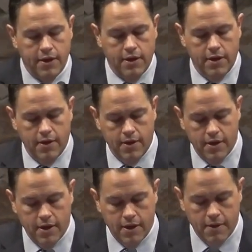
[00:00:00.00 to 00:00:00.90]
But
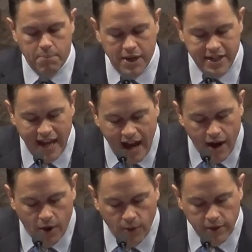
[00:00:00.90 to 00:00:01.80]
now,
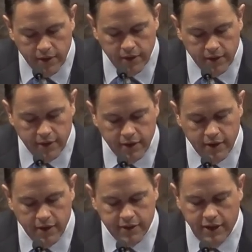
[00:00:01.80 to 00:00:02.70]
now just
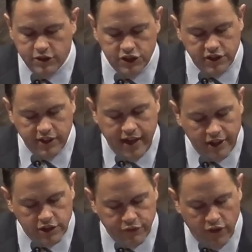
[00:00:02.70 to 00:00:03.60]
catch the phrase
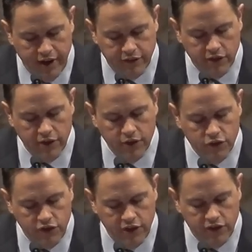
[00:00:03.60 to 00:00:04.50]
since I
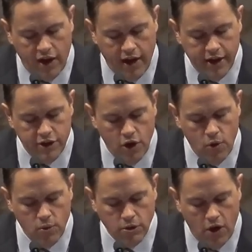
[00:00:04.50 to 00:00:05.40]
no longer
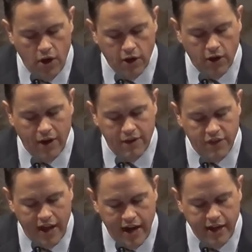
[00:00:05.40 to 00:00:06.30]
have any
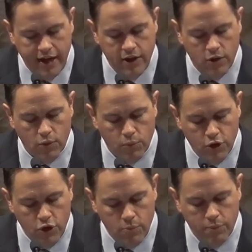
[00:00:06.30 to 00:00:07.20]
room for
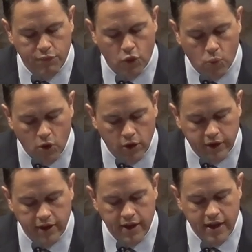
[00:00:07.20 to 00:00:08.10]
work
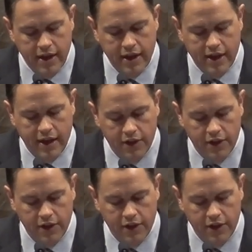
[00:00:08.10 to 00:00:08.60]
in these regions.